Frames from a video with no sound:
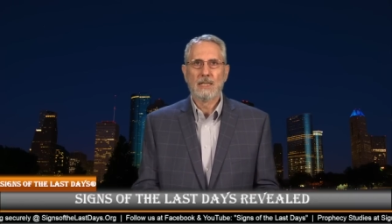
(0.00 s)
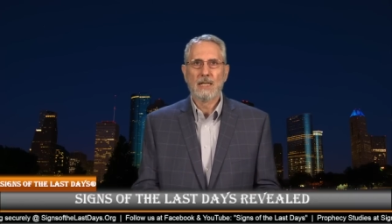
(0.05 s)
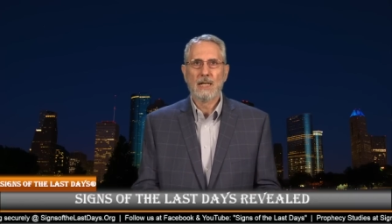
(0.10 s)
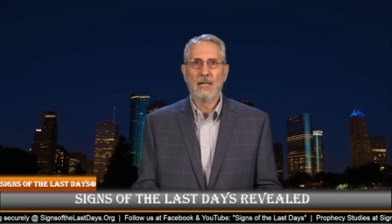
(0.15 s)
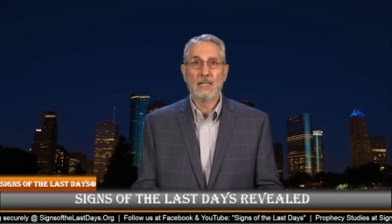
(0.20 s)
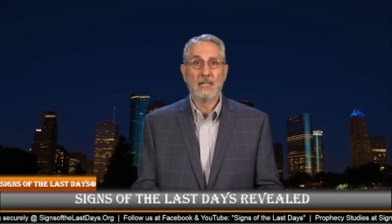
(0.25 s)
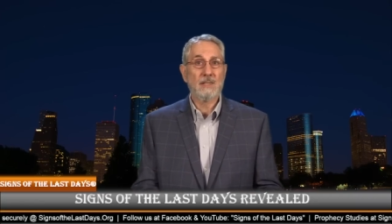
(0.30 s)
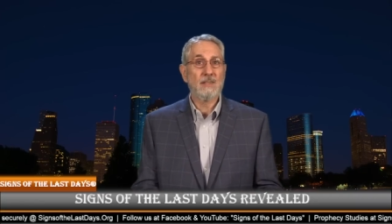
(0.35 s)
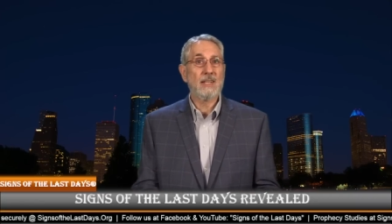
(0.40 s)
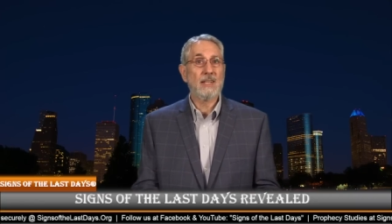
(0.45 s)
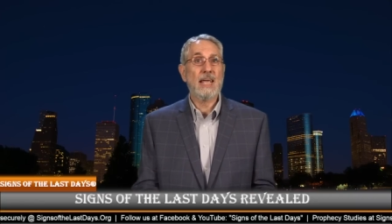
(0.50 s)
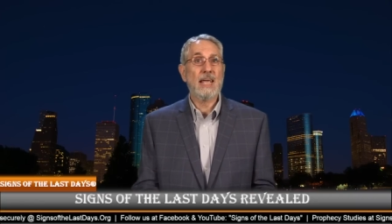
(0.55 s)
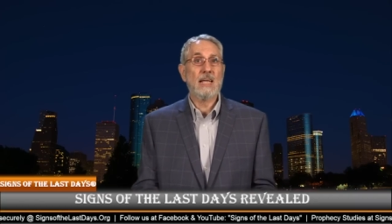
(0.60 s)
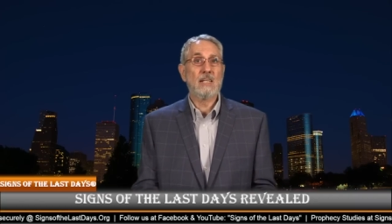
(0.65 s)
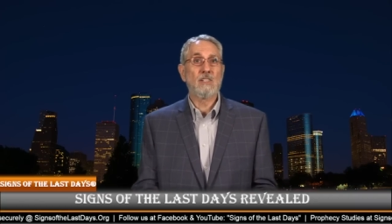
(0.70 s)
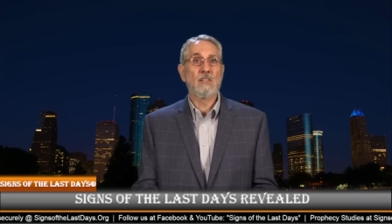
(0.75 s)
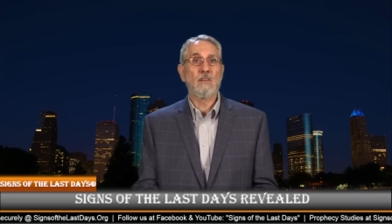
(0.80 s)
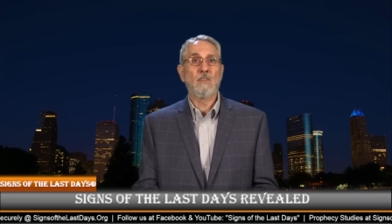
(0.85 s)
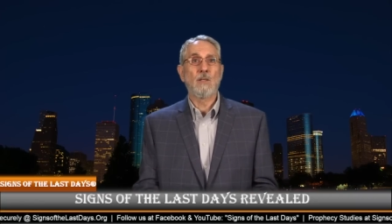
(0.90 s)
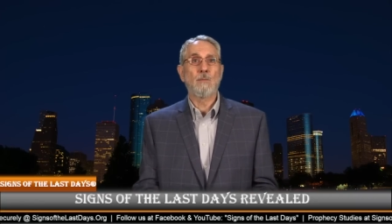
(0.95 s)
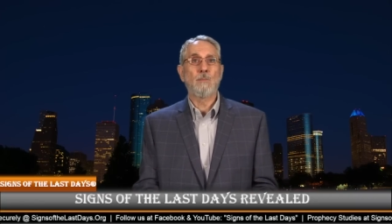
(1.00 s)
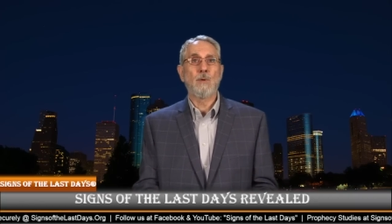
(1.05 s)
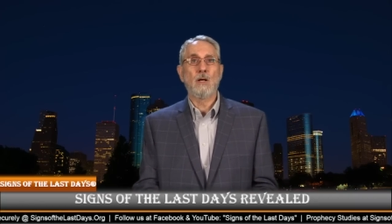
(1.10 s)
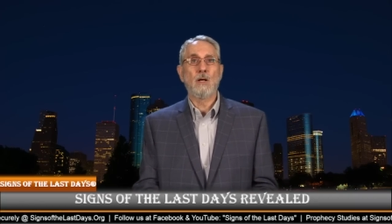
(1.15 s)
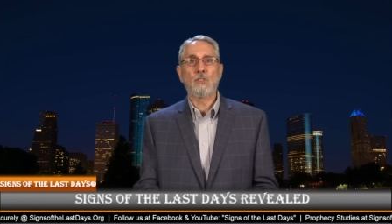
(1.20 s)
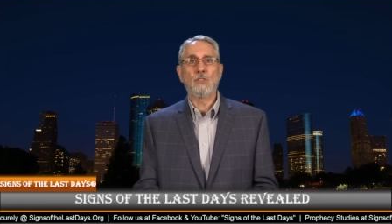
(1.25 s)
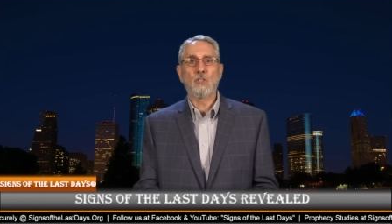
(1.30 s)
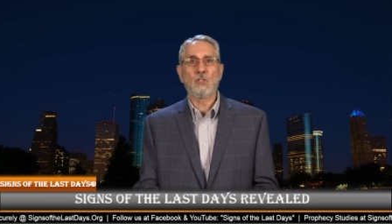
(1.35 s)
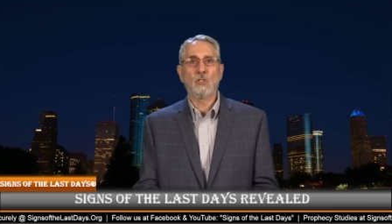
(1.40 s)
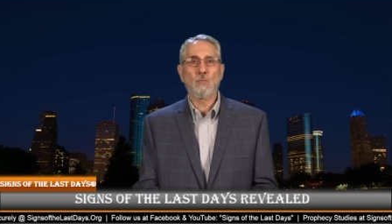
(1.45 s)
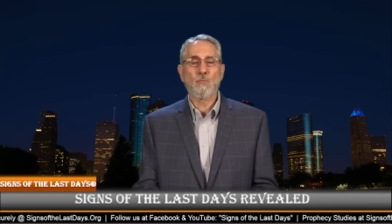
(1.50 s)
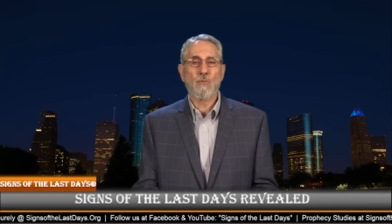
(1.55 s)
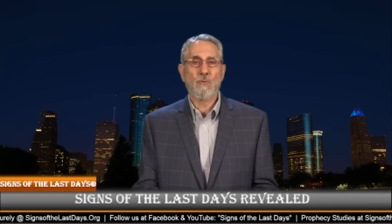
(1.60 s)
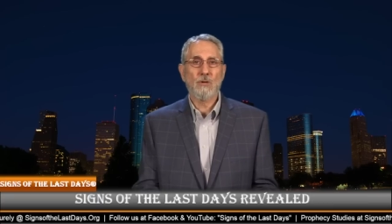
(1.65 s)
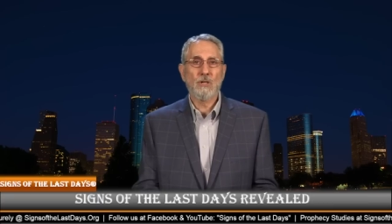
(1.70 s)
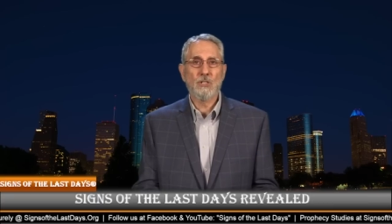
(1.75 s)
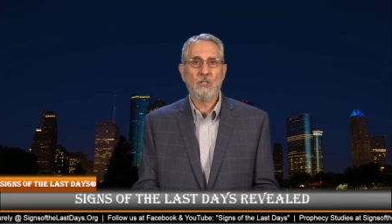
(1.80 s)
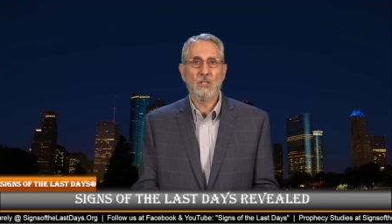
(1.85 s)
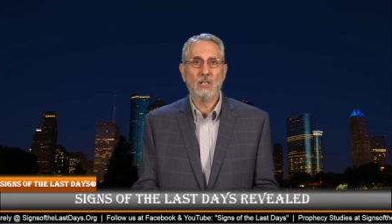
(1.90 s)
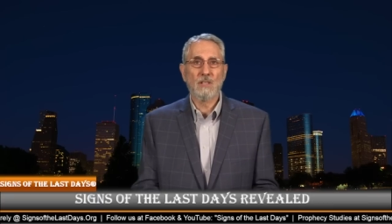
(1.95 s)
And in the Acts of the Apostles
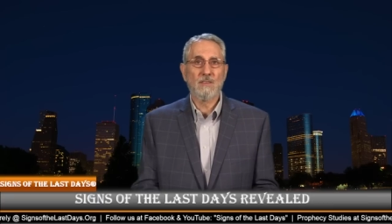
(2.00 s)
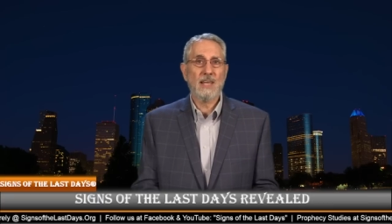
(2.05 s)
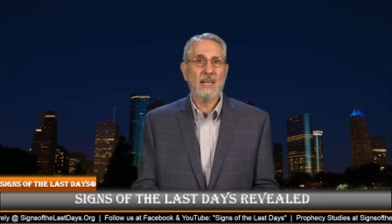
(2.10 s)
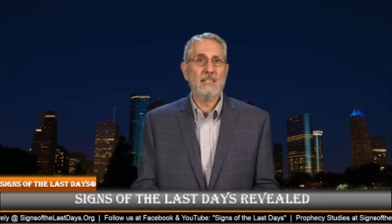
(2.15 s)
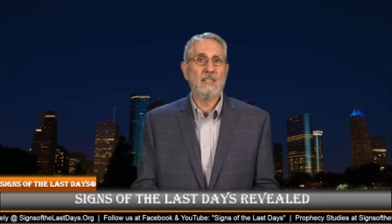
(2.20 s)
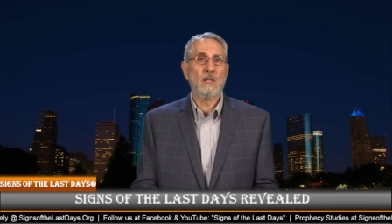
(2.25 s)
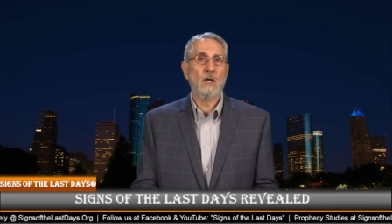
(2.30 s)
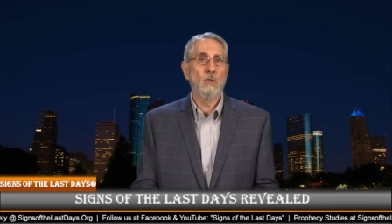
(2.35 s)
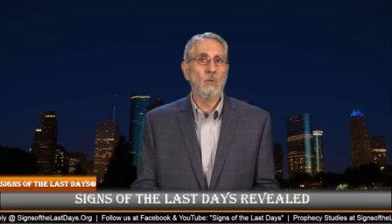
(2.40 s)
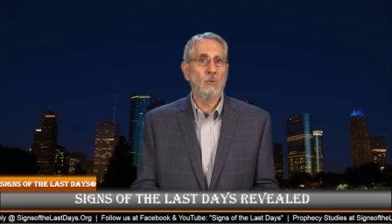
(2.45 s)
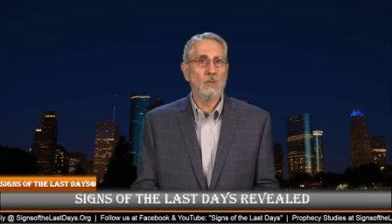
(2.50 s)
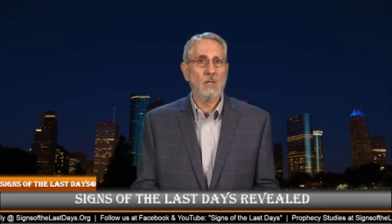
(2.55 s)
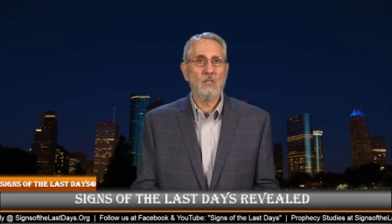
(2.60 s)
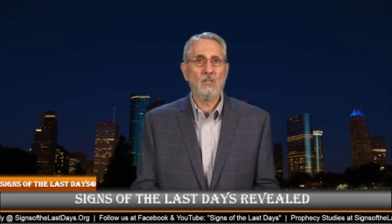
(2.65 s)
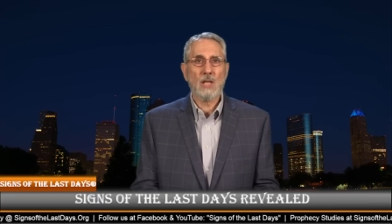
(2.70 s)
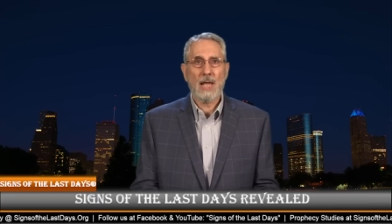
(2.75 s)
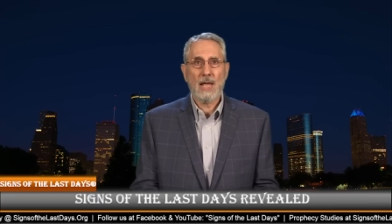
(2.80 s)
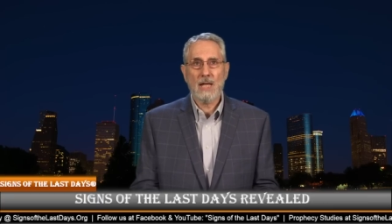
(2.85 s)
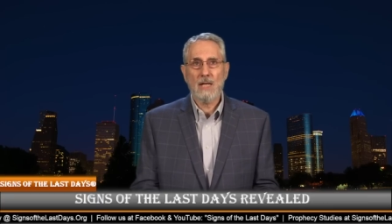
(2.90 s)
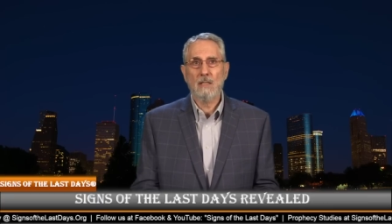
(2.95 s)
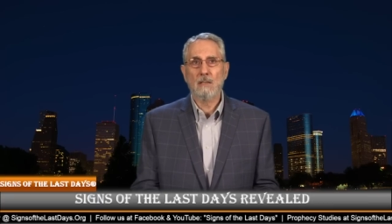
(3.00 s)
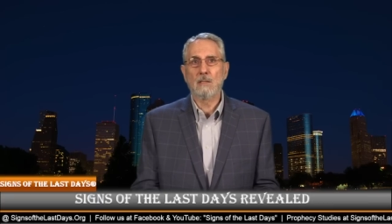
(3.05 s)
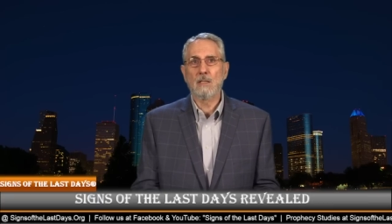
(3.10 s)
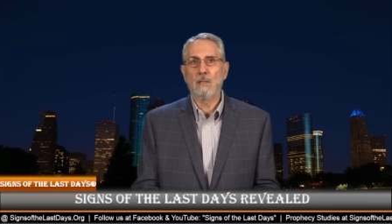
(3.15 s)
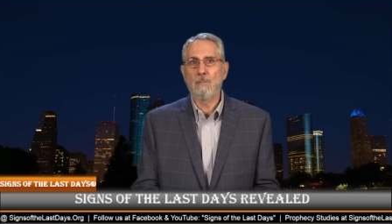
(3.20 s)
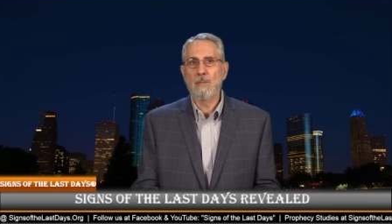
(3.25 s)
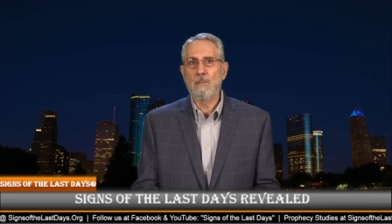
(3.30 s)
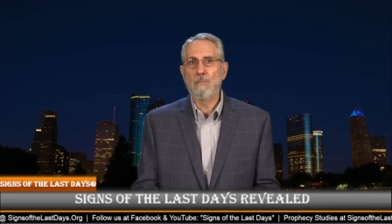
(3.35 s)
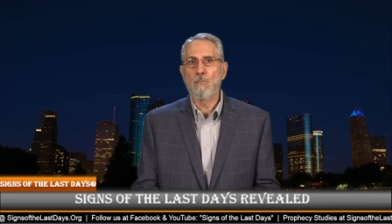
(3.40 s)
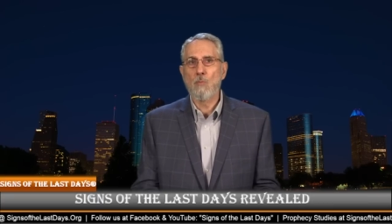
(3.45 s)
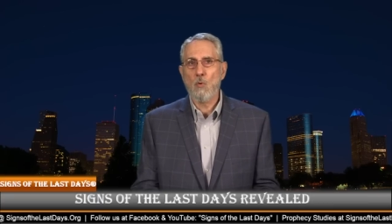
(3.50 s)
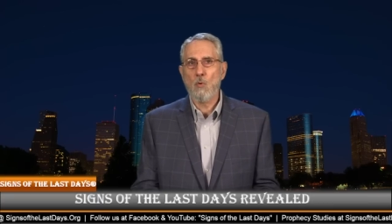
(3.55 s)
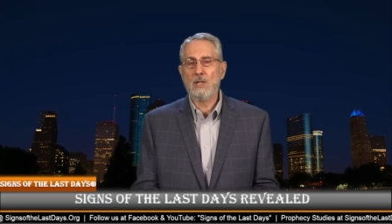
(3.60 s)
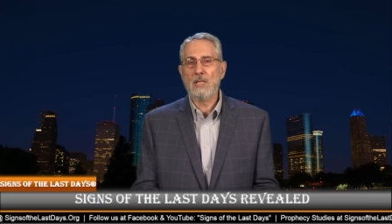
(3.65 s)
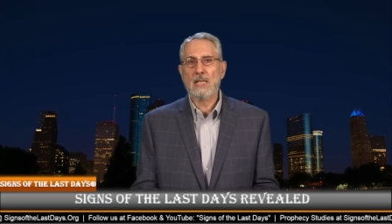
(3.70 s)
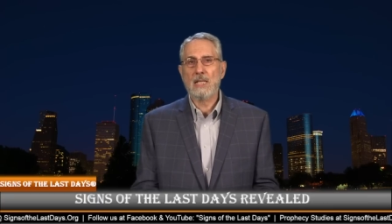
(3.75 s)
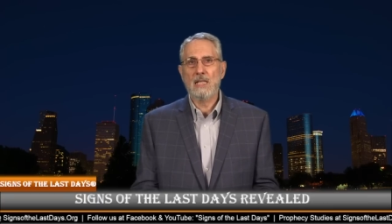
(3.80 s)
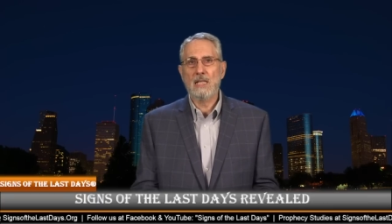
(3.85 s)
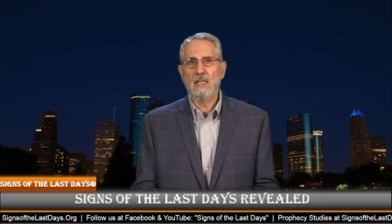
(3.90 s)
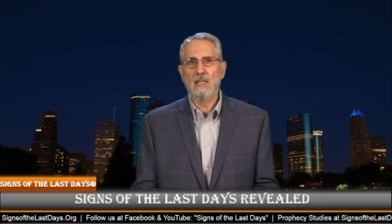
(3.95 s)
preaching, they told us how to be born
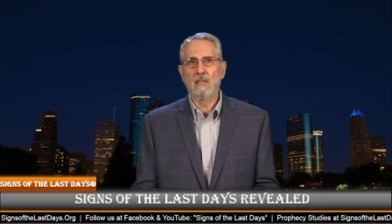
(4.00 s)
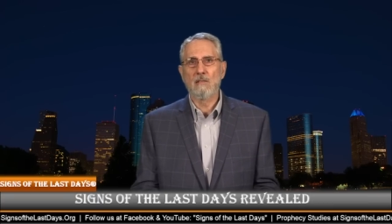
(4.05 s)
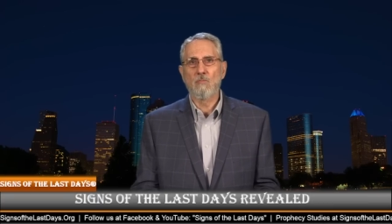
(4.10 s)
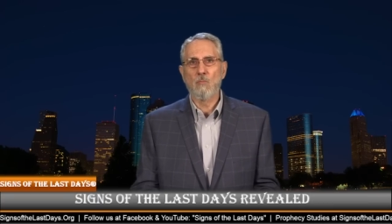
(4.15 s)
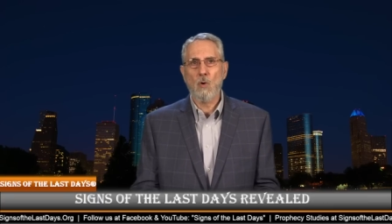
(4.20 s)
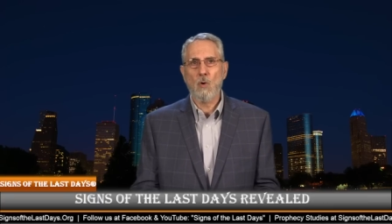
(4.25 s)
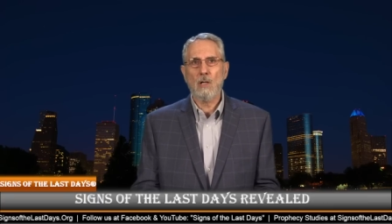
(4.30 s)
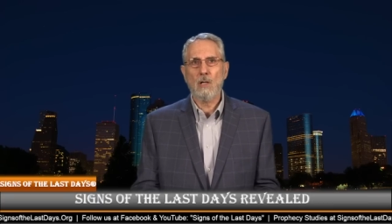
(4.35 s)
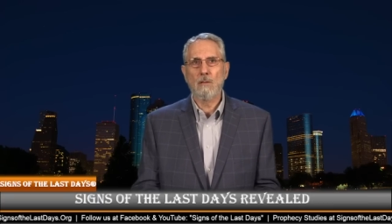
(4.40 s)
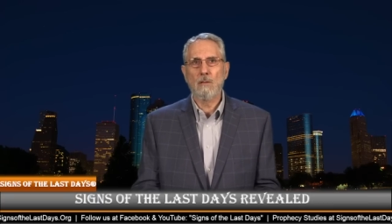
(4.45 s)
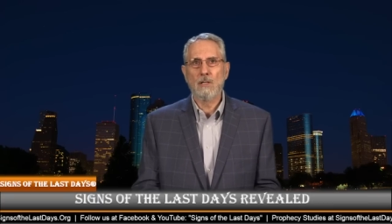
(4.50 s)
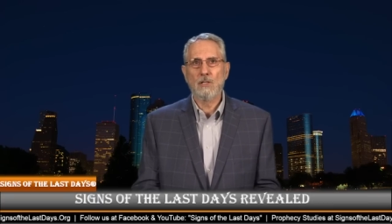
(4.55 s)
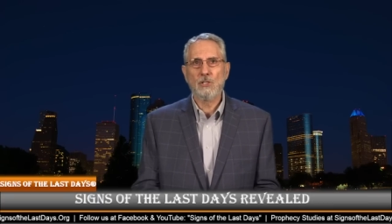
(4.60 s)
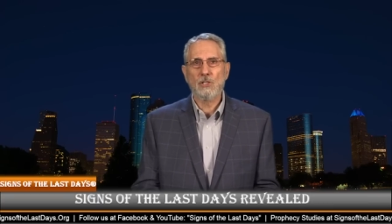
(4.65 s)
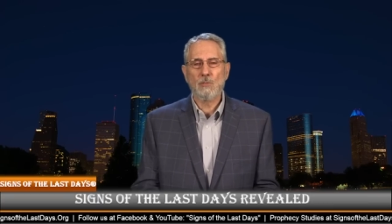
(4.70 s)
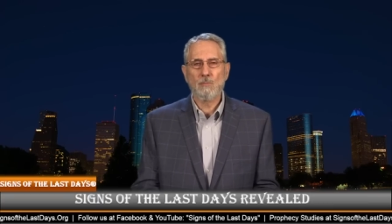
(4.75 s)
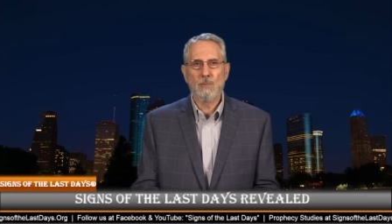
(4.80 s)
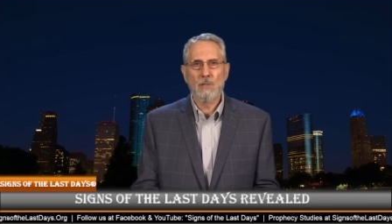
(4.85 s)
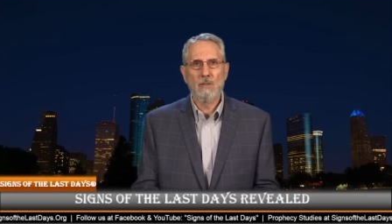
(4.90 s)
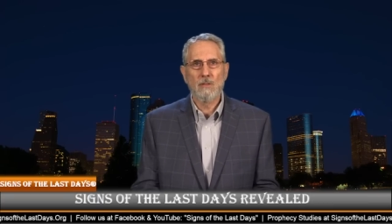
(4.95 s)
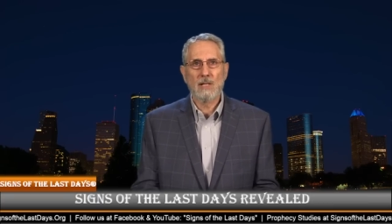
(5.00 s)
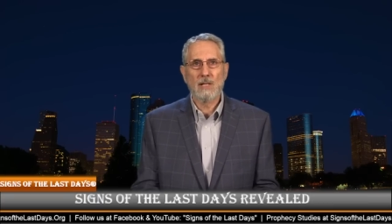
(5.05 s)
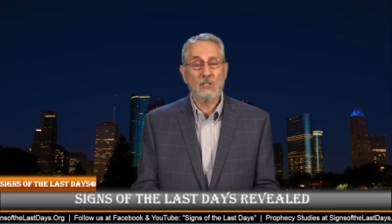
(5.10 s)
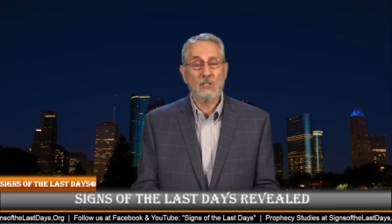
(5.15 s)
again of water and spirit,